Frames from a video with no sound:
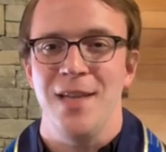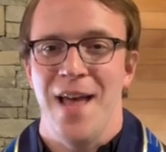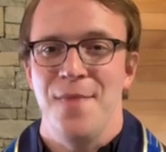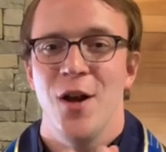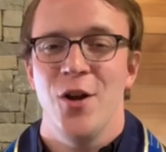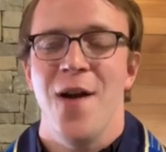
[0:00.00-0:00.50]

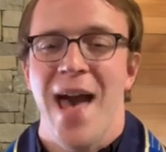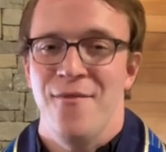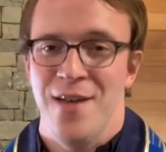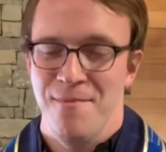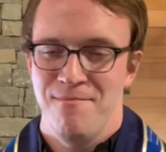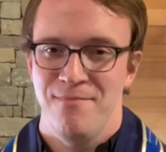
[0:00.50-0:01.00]
And there you have
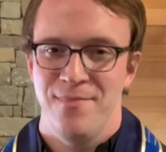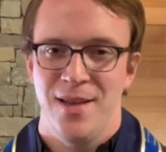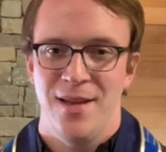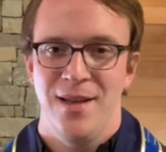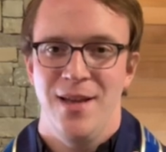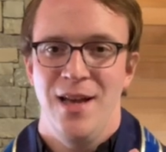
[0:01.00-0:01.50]
it.
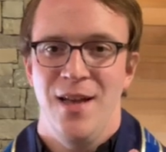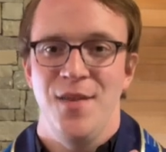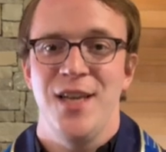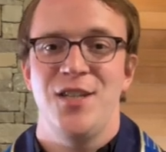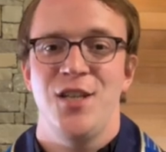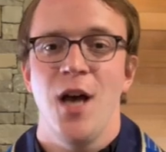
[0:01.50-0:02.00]

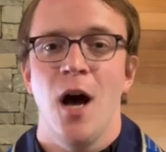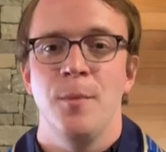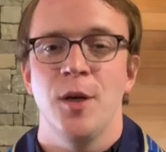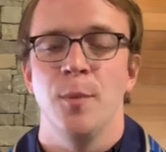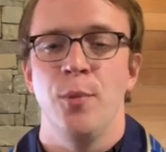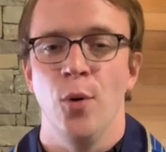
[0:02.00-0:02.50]
This
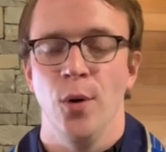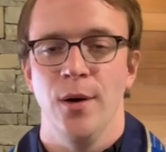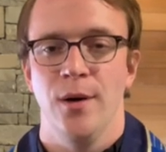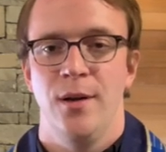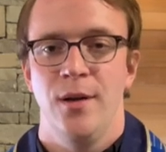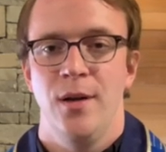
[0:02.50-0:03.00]
Yom
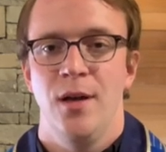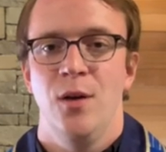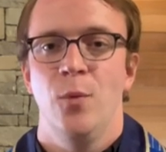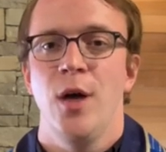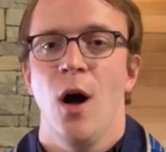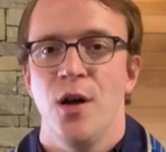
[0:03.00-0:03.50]
Kippur,
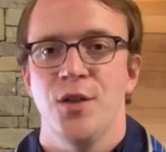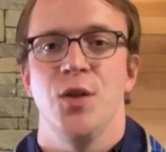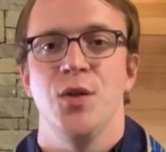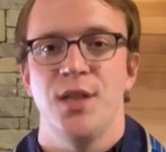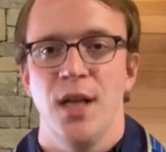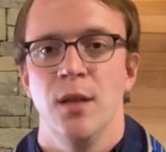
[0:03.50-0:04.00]
we
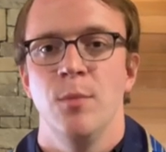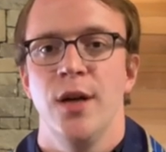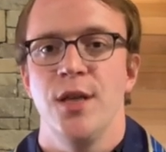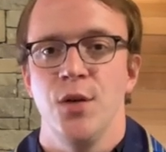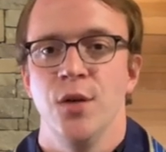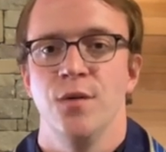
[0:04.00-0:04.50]
also
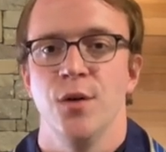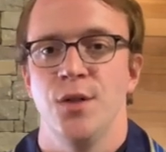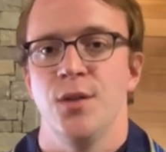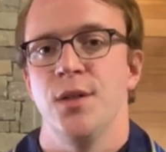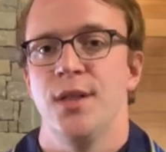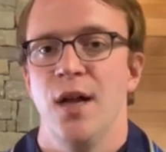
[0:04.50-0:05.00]
celebrate
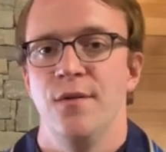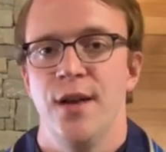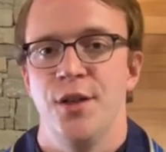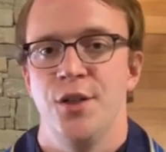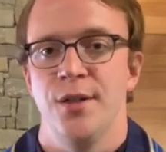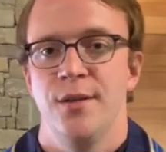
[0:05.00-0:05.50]
universal
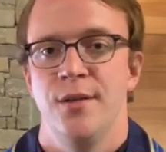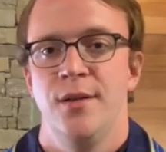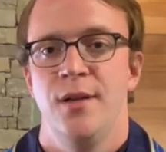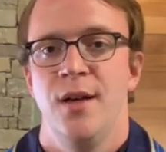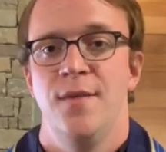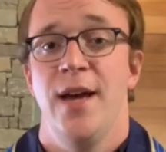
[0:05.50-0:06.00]
salvation.
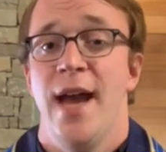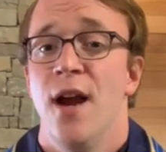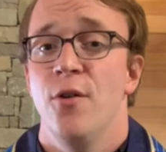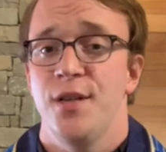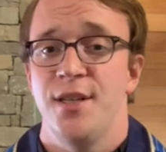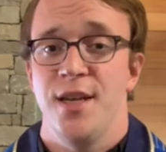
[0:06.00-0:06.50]
The
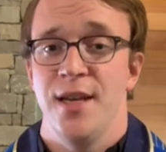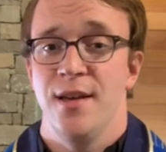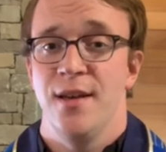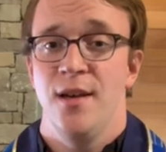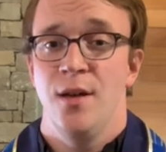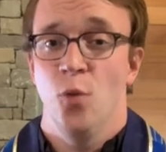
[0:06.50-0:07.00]
heresy
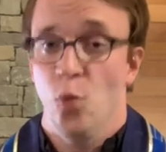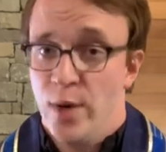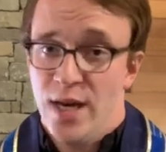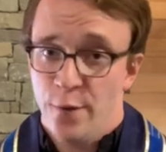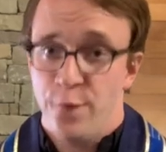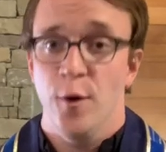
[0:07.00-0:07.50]

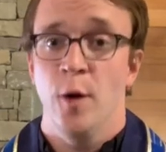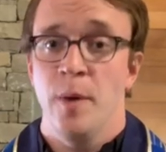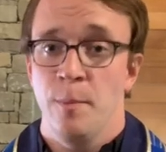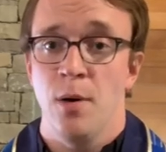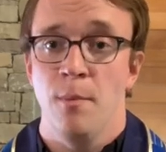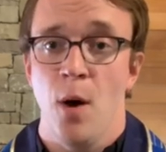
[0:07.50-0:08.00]
we affirm
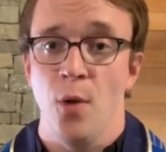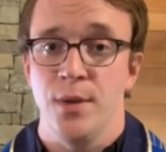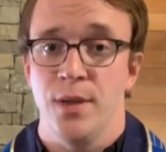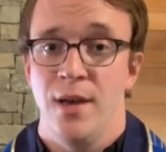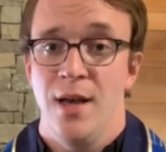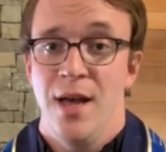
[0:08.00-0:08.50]
and
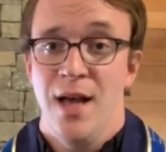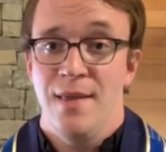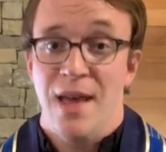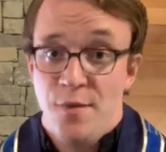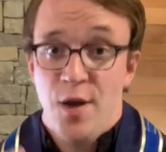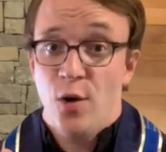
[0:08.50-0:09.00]
promote,
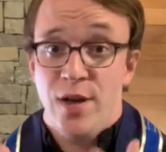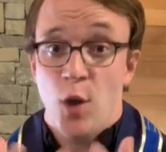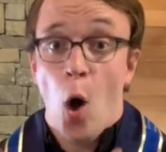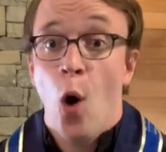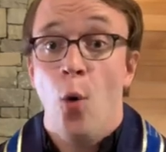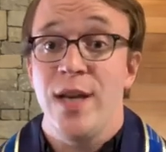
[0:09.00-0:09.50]
that there is
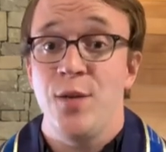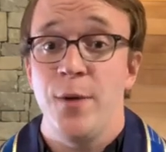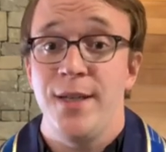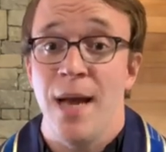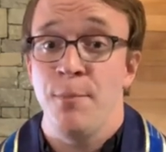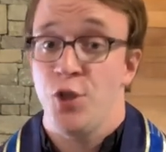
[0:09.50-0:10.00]
always
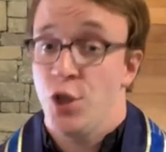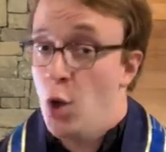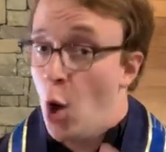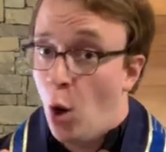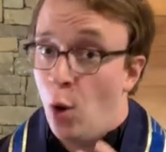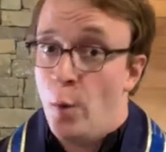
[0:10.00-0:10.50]
redemption,
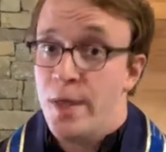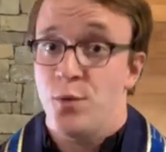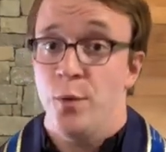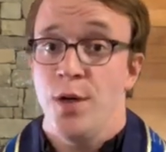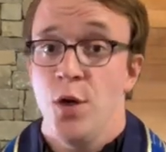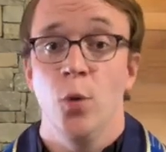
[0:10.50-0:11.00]
always
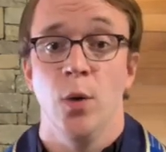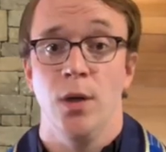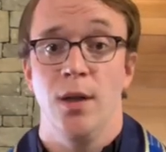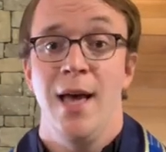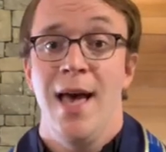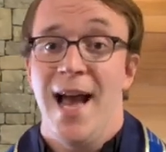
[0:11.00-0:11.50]

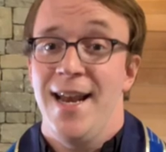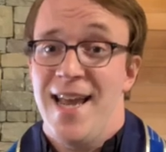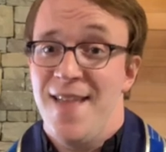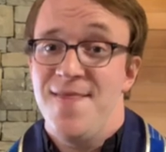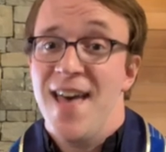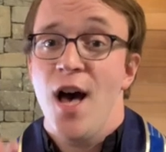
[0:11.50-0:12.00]
renewal. And
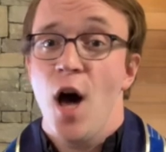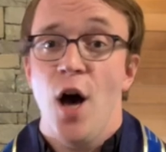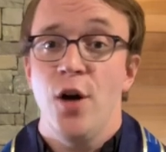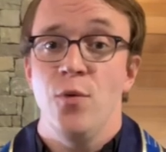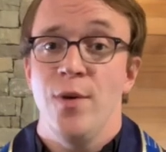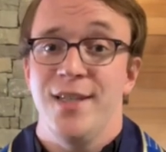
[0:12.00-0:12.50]
in that
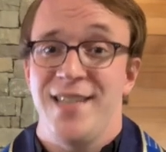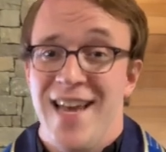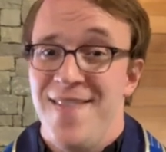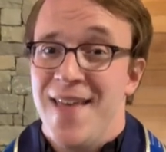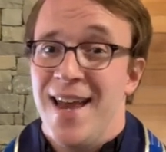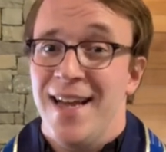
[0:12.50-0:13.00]
utterance,
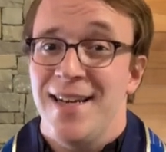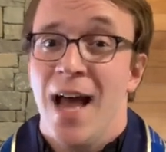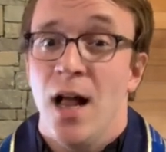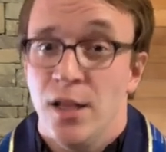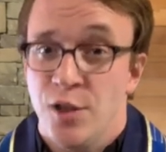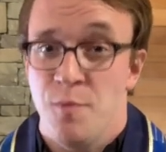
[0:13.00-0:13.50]
in that
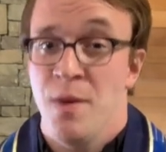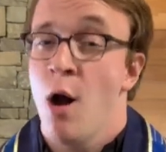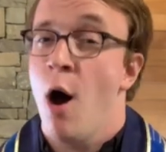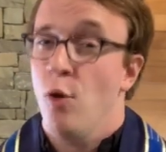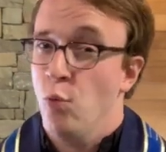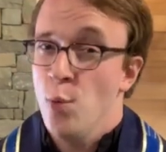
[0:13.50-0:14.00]
acknowledgement,
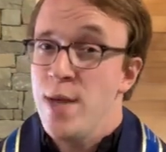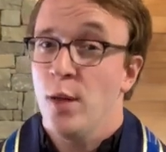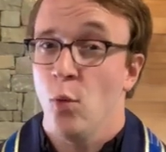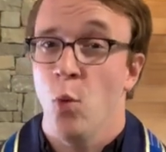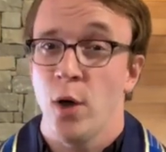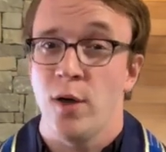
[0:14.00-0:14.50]
our
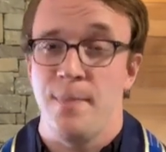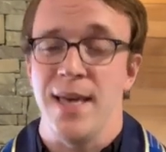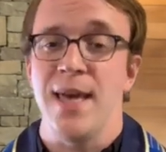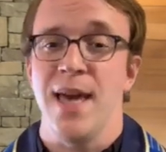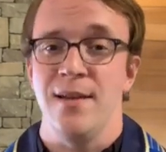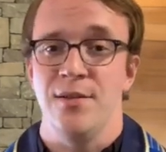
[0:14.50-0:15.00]
real work
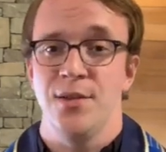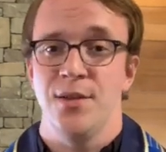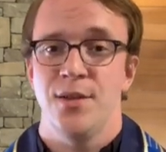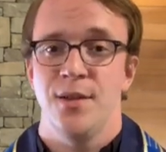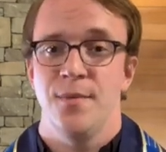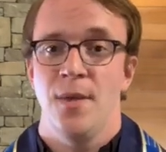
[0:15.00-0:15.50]

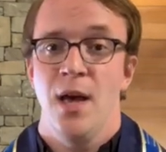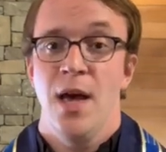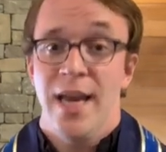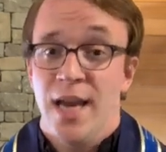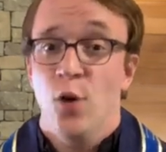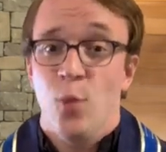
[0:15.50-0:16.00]
begins.
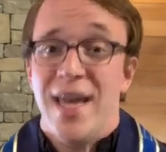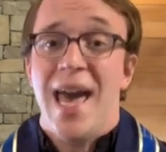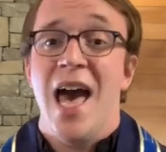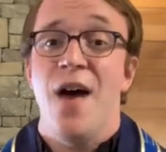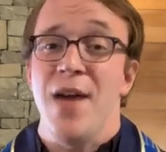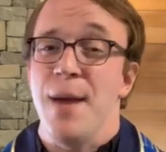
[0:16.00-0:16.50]
Here we
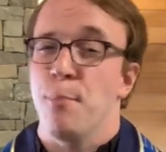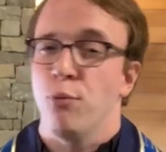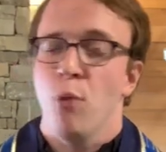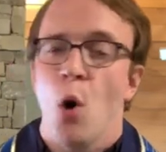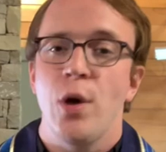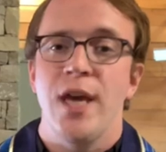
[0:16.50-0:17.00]
have a
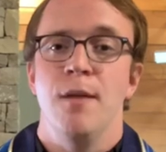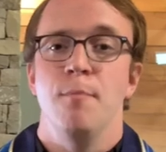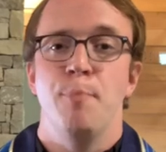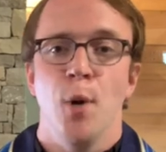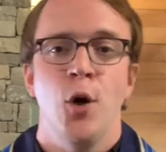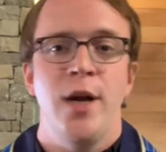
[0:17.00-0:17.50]

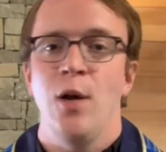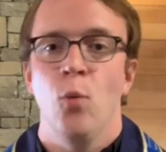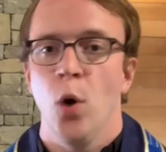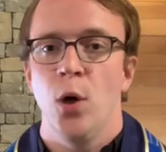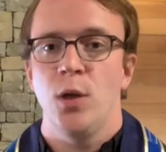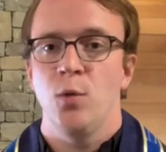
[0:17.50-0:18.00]
broken, burning
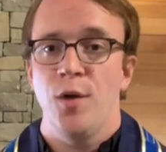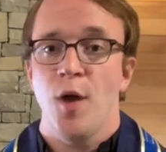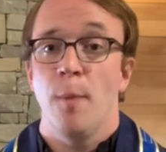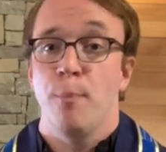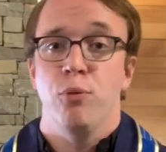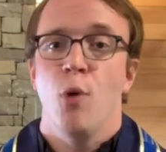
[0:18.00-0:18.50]
world with
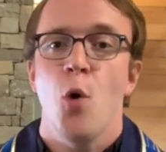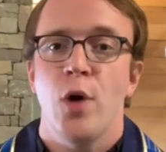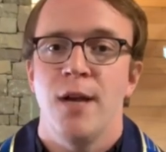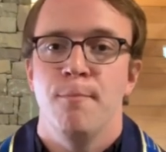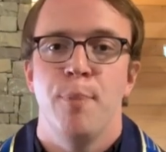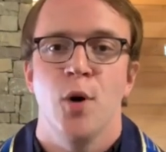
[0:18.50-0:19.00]
our
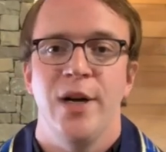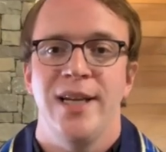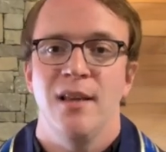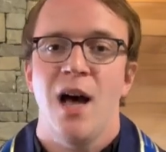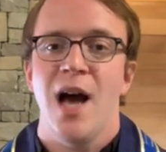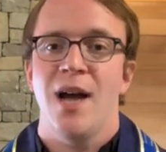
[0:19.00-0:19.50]
broken,
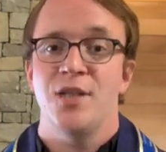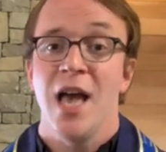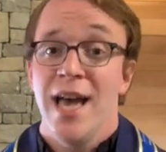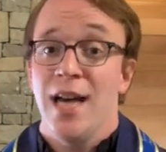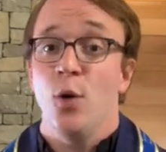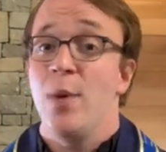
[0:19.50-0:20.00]
burning lives.
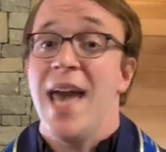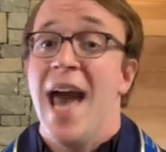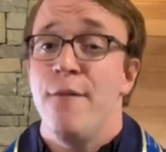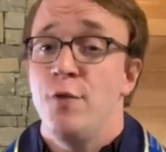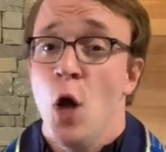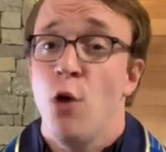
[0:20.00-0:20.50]
Here we
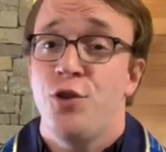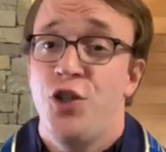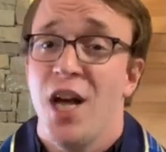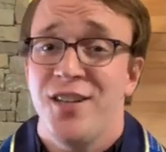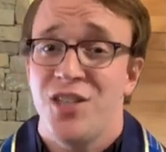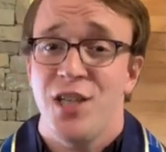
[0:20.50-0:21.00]
have no
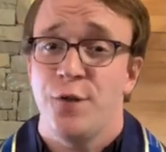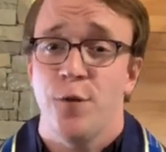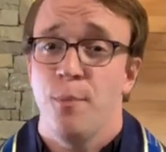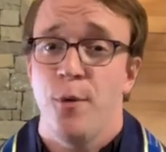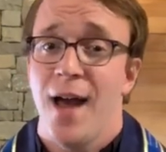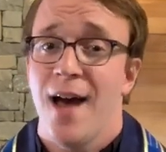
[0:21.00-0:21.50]
justice for
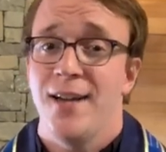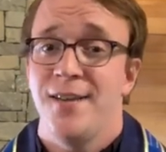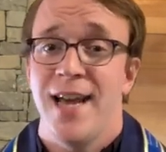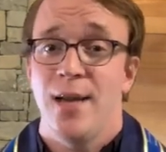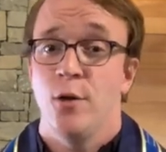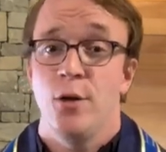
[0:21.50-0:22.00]
Breonna
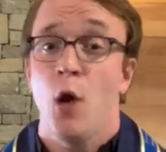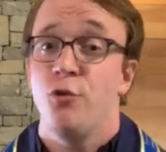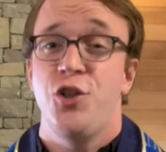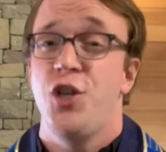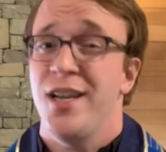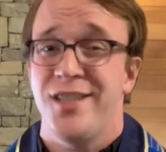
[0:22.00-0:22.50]
Taylor, no
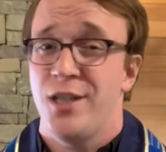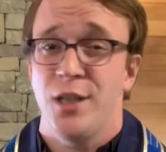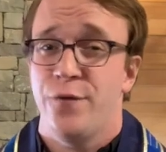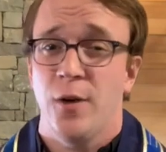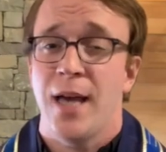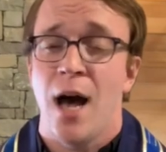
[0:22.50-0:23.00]
justice
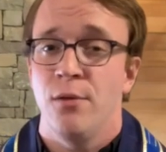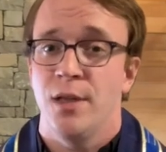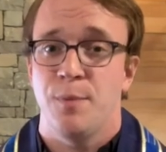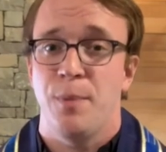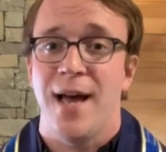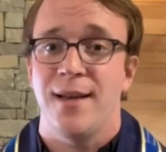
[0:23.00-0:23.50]
for
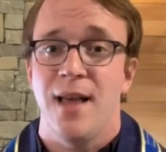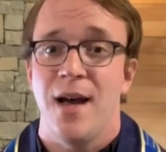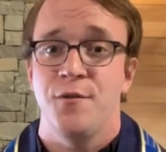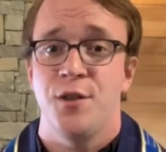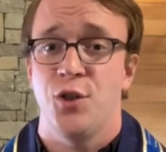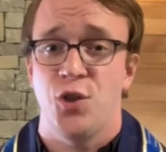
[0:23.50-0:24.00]
countless black
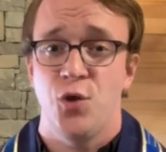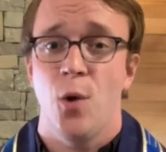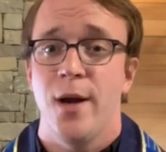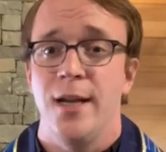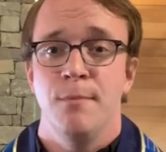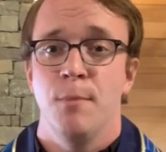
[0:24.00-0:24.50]
lives
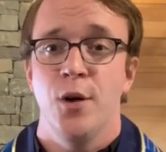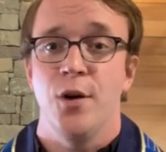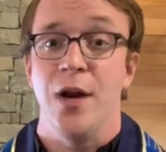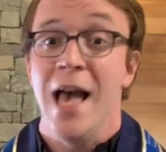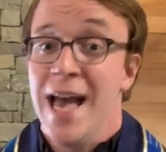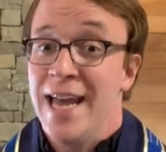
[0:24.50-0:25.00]
destroyed and
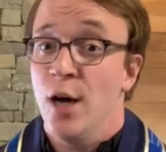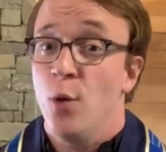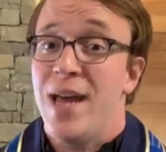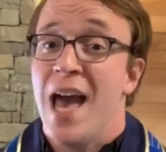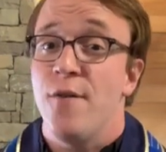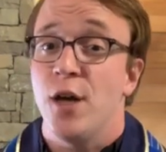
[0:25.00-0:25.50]
murdered. Here
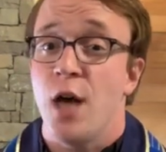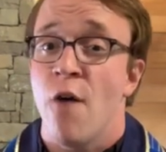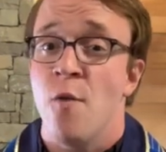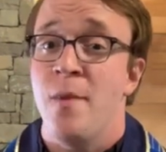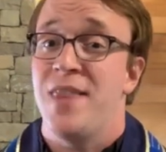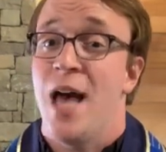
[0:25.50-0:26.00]
we have a
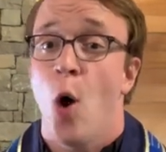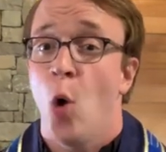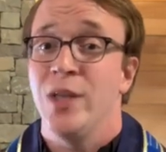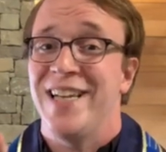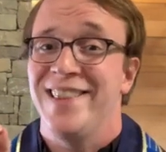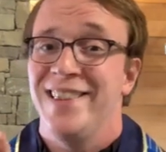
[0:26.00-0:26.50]
government that
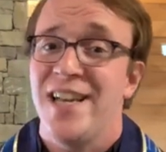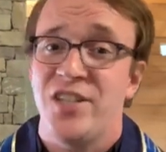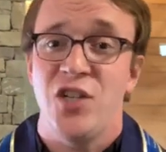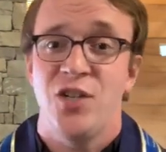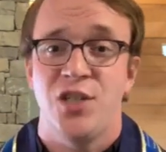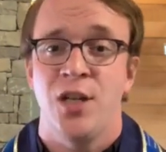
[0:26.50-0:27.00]
only
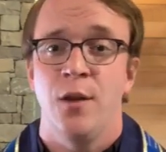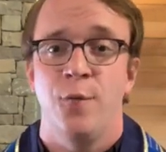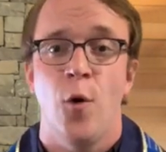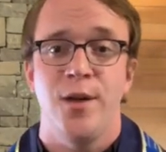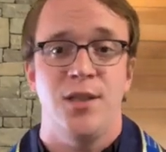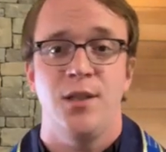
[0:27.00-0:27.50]
listens to the
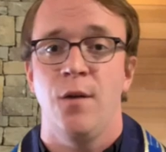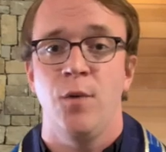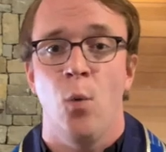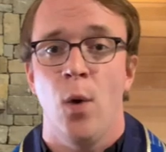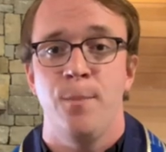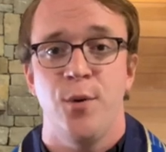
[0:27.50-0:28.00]
voices of
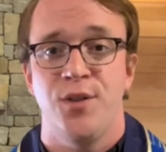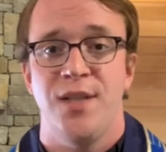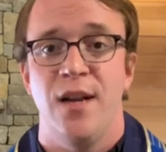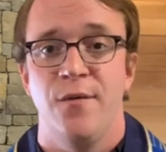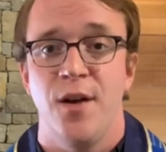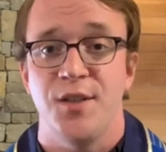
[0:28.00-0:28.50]
the
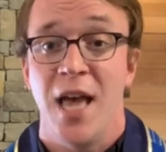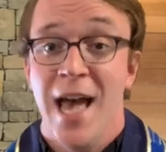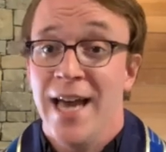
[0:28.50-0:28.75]
1% of us.